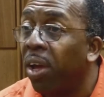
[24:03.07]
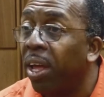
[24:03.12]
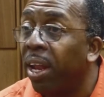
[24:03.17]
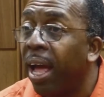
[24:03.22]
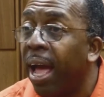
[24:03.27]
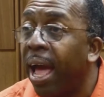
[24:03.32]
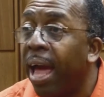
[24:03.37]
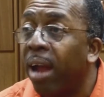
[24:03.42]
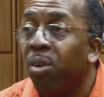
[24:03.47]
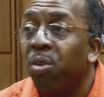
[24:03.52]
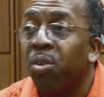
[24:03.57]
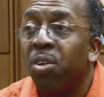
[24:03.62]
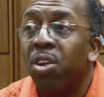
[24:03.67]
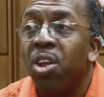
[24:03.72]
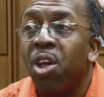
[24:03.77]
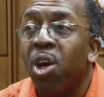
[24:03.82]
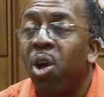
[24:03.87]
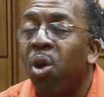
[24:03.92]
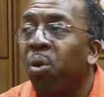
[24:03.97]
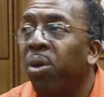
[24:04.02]
And I don't
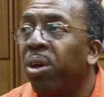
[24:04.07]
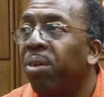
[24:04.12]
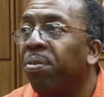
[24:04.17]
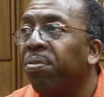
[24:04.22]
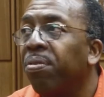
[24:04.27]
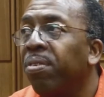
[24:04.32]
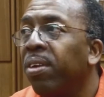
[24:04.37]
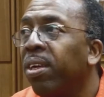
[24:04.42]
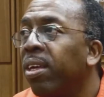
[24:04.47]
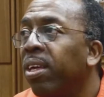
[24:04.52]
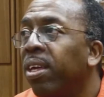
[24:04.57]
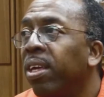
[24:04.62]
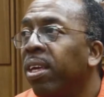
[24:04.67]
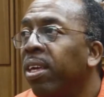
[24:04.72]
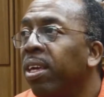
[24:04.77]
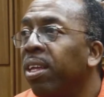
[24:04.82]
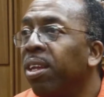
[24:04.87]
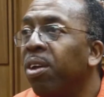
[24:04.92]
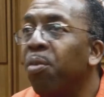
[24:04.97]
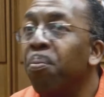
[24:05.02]
know if
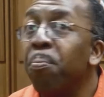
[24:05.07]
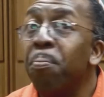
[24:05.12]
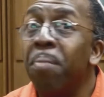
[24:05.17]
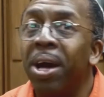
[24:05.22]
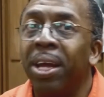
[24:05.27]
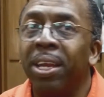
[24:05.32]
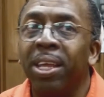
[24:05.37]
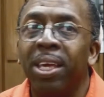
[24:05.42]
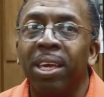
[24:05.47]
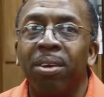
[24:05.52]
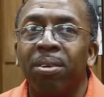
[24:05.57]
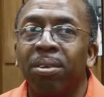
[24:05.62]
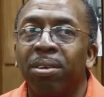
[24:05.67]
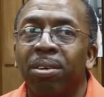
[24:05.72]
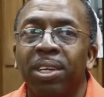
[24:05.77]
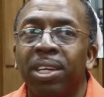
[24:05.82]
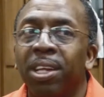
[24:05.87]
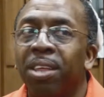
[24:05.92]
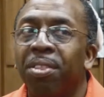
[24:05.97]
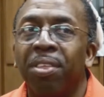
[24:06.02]
money or
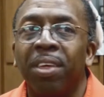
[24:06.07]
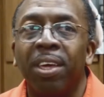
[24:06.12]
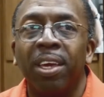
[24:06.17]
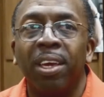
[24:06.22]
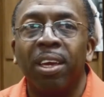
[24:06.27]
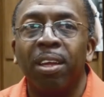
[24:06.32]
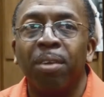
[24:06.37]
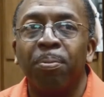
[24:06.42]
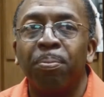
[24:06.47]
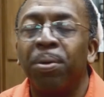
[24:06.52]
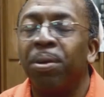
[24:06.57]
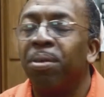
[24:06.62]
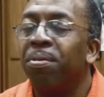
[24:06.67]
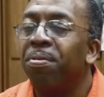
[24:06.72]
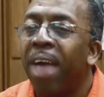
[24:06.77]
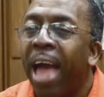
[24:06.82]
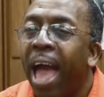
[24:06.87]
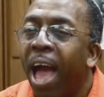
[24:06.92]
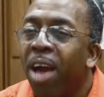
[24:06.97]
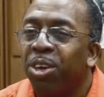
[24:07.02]
anything can put a
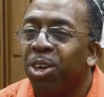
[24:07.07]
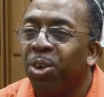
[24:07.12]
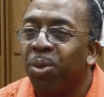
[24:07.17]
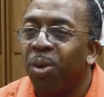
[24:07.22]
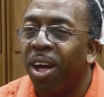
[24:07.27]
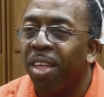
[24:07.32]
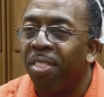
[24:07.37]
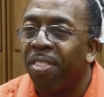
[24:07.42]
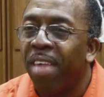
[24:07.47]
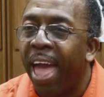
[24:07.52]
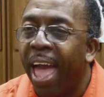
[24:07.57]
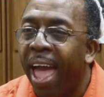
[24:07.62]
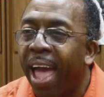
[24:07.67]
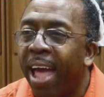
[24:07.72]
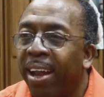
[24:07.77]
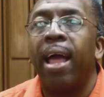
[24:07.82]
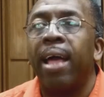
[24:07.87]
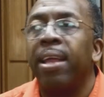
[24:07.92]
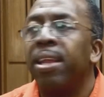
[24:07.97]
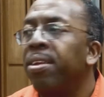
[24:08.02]
value on
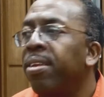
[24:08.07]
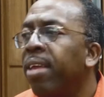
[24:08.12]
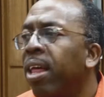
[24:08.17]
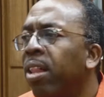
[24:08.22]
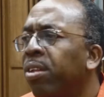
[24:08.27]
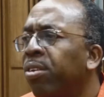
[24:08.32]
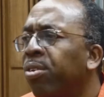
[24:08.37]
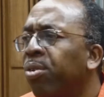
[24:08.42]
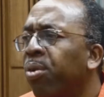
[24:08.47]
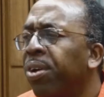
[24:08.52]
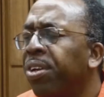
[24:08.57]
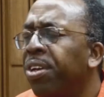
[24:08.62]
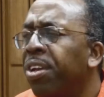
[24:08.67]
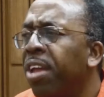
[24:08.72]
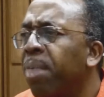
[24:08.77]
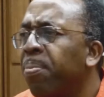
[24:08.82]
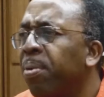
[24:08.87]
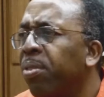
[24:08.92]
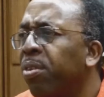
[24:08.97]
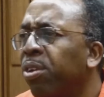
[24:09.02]
that. I didn't tell a story
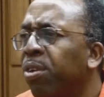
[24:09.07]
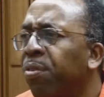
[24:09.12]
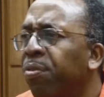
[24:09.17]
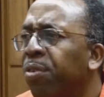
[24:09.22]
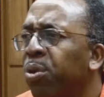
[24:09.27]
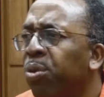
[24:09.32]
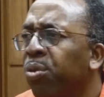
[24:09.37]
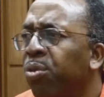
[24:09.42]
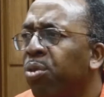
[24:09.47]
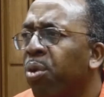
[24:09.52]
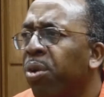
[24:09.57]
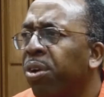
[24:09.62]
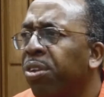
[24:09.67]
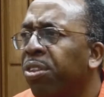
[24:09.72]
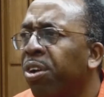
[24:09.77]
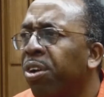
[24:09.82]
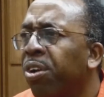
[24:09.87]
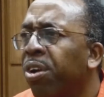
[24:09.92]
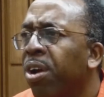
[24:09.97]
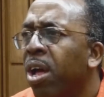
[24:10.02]
today, but there's a few stories
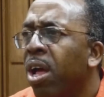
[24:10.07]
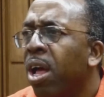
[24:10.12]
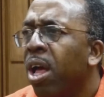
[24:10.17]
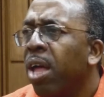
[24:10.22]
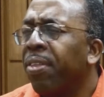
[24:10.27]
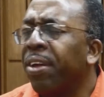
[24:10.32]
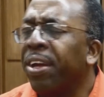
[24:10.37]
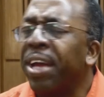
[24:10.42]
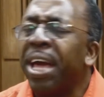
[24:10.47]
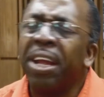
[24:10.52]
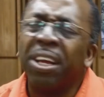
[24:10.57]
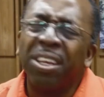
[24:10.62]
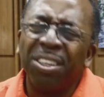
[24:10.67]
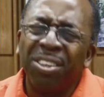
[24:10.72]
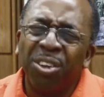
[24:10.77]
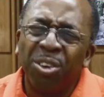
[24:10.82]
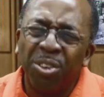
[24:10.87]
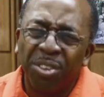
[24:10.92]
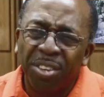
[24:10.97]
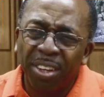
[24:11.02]
that are kind of
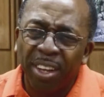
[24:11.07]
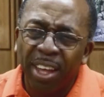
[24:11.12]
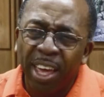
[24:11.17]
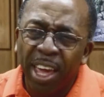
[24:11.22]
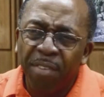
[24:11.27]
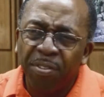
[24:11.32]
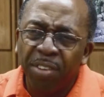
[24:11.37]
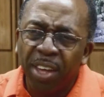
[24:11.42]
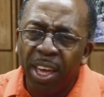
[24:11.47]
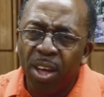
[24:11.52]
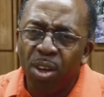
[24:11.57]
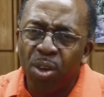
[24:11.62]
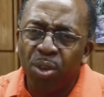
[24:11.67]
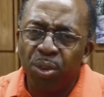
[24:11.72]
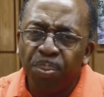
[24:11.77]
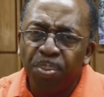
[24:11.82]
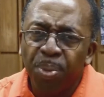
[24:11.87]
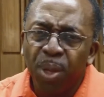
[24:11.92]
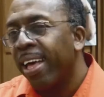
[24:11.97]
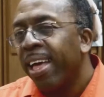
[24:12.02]
considered slave
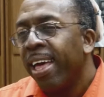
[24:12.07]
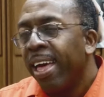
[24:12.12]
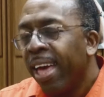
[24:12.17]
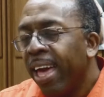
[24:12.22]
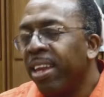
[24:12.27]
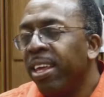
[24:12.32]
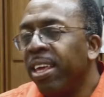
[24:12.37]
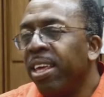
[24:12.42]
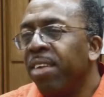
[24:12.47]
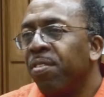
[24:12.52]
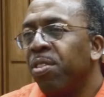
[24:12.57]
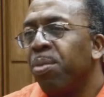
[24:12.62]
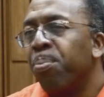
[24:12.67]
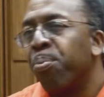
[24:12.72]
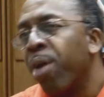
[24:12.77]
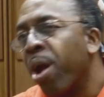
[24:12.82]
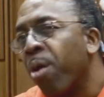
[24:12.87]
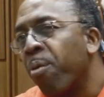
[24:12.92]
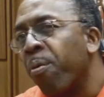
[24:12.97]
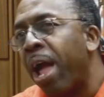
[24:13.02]
tales. And even the
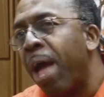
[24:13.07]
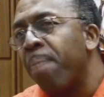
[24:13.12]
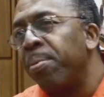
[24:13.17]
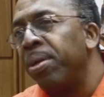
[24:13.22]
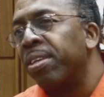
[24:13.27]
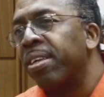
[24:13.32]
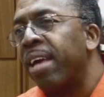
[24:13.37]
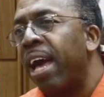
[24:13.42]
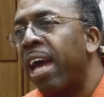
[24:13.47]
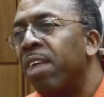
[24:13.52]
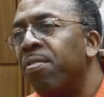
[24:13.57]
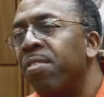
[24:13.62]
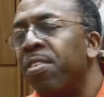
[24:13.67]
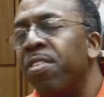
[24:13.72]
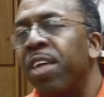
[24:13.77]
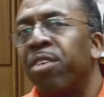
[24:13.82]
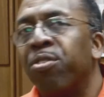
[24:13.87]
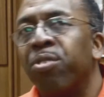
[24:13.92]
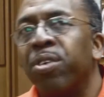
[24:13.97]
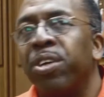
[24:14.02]
Brer Rabbit is kind of in
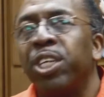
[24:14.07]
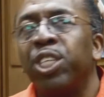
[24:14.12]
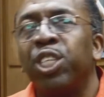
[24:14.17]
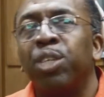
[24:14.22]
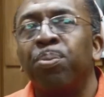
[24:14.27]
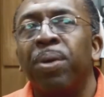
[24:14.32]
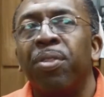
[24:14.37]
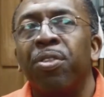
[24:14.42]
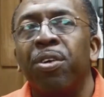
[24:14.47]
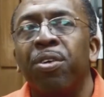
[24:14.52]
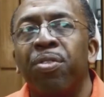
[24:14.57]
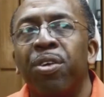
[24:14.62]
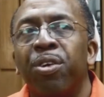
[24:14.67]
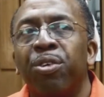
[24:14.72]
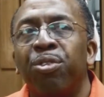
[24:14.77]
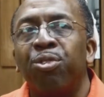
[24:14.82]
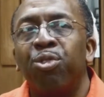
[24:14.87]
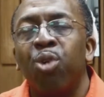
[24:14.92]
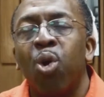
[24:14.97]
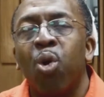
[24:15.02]
that tradition, but they're
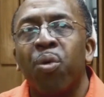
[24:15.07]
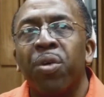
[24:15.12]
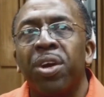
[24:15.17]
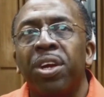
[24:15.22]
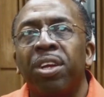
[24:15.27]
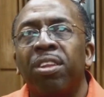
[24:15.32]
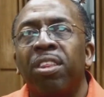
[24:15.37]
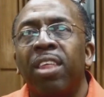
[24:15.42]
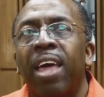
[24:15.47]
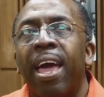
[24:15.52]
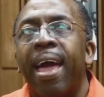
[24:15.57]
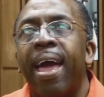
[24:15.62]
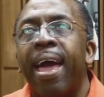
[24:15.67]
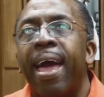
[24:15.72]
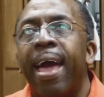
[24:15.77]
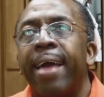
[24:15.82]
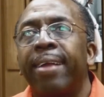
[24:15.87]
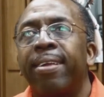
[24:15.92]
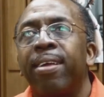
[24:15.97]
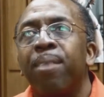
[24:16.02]
stories
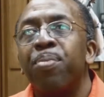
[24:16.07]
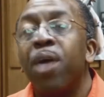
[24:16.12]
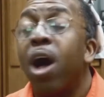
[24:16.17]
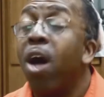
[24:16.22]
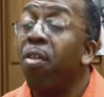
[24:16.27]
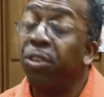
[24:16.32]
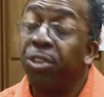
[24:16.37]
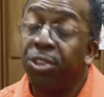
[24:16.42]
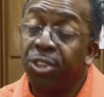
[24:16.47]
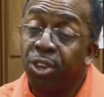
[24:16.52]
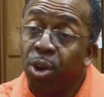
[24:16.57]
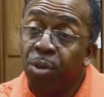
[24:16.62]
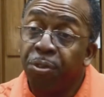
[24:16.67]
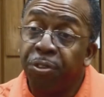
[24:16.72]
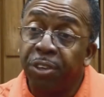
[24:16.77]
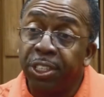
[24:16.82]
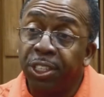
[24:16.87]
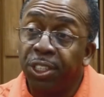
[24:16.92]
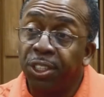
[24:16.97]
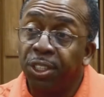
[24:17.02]
that on the
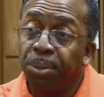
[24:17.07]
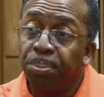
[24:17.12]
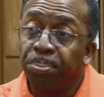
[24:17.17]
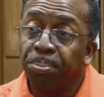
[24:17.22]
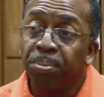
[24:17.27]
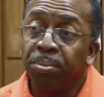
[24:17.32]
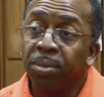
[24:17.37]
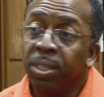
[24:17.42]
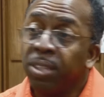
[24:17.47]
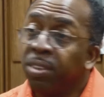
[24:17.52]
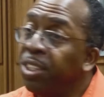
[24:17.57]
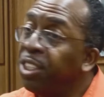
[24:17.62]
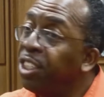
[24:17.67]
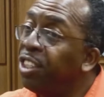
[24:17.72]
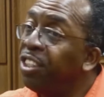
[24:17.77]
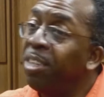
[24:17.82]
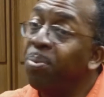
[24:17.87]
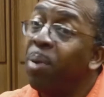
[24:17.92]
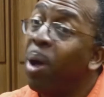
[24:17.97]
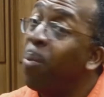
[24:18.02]
surface they
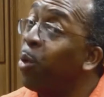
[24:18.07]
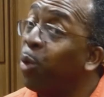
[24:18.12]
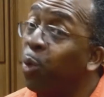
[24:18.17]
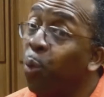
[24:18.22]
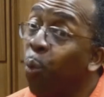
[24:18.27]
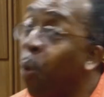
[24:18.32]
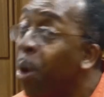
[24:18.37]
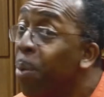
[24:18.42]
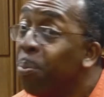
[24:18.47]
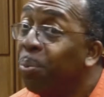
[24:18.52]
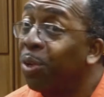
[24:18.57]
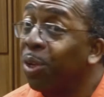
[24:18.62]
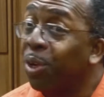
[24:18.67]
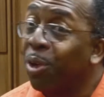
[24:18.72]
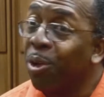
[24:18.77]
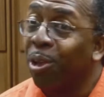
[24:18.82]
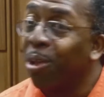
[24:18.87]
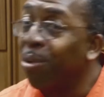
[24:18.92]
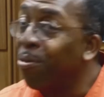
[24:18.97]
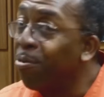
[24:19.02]
just seem almost
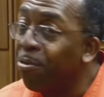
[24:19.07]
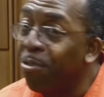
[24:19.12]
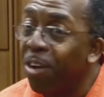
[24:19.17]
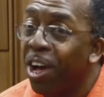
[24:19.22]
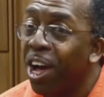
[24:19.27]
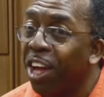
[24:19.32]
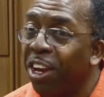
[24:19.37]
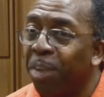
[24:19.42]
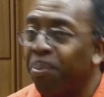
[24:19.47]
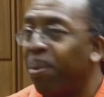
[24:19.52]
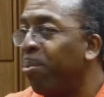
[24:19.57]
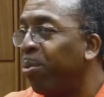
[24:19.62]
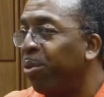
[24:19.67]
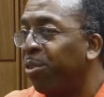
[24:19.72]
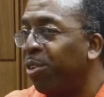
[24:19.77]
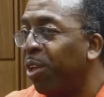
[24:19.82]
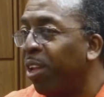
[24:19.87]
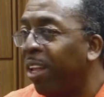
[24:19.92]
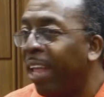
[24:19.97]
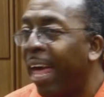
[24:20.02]
whimsical and fun, and people
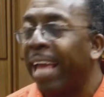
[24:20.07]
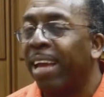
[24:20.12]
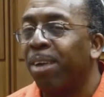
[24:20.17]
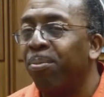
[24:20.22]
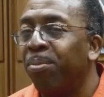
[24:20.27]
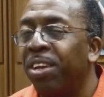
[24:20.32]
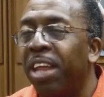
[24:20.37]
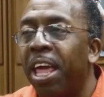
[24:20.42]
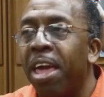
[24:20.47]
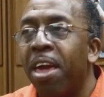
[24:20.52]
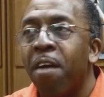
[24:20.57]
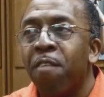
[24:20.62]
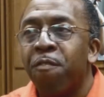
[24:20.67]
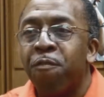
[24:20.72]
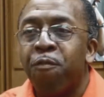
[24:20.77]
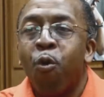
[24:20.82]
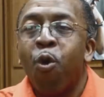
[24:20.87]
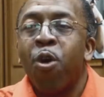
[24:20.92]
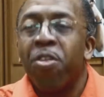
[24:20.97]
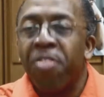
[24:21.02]
still like them today
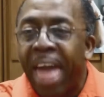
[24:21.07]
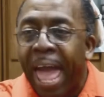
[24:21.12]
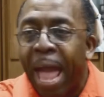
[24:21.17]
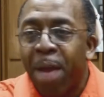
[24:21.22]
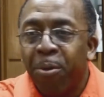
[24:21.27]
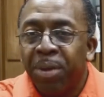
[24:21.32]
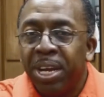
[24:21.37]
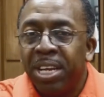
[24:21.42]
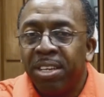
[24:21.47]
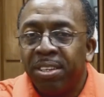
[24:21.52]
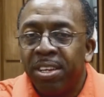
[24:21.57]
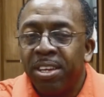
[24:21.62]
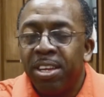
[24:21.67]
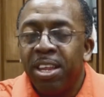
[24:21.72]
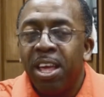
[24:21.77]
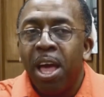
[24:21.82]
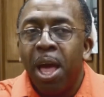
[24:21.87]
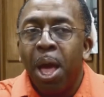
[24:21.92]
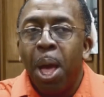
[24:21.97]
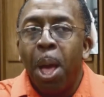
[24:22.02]
for that
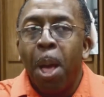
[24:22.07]
reason.